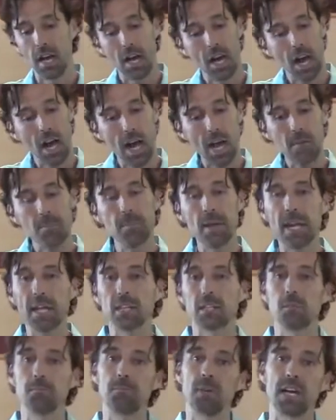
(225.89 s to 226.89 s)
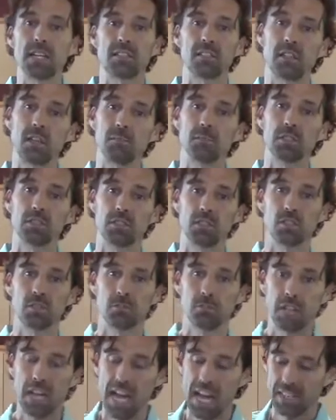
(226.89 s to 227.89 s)
I make the best Lemon Ginger
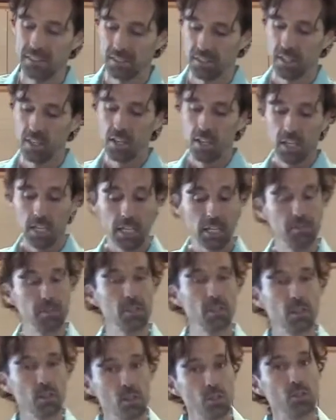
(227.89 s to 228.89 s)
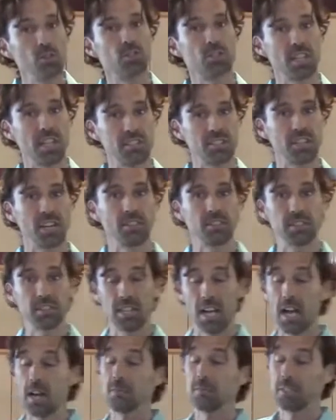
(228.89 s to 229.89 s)
Blast. Even Lou says it every
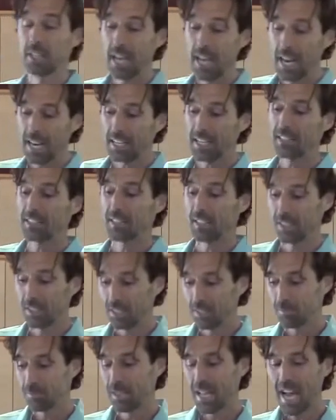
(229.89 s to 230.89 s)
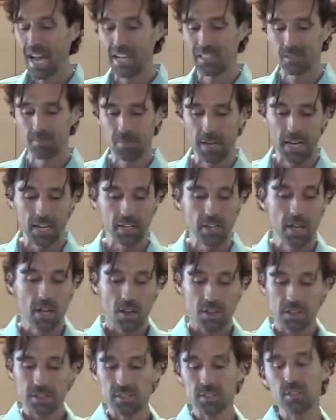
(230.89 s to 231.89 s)
time. Dang, that's a good blast, man.
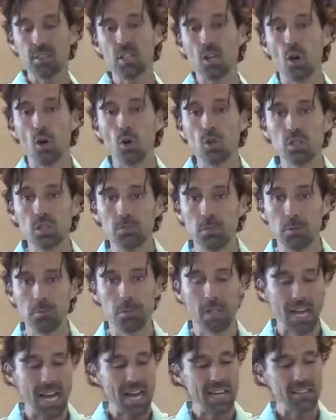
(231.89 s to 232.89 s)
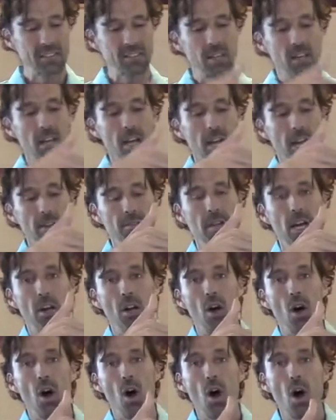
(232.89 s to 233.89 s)
This is the Ultimate Blast, and I've
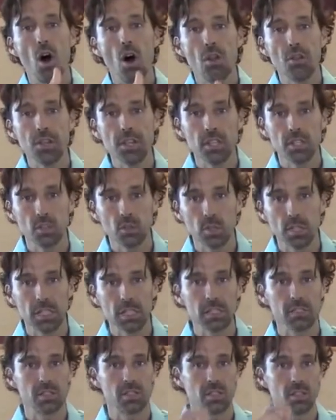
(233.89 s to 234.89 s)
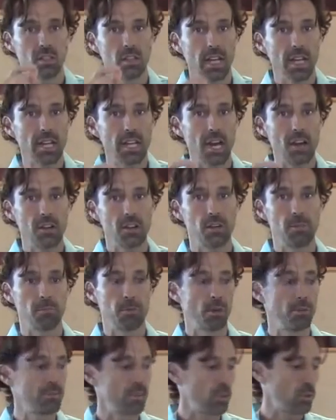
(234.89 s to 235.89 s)
got all the ingredients here laid out in a
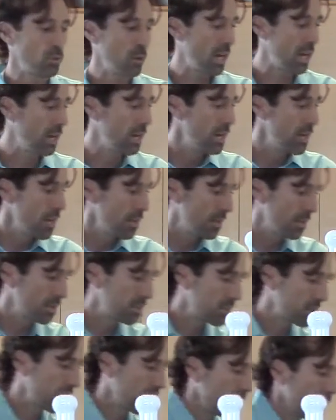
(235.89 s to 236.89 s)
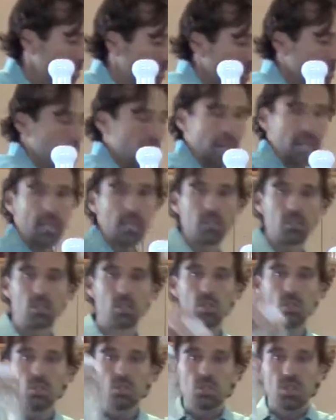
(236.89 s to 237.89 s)
perfect way. This is going to be making
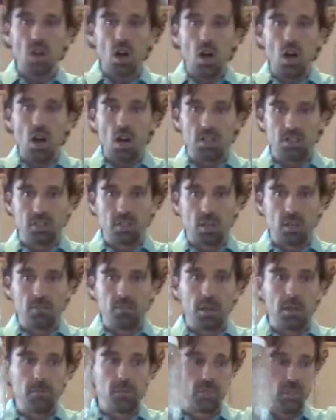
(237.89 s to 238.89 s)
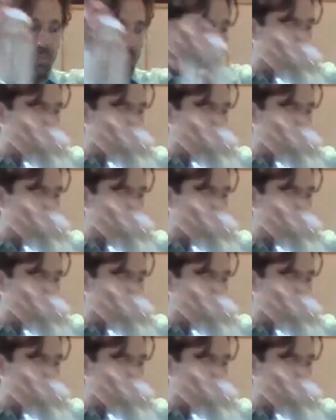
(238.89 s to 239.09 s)
2 jars of Lemon Ginger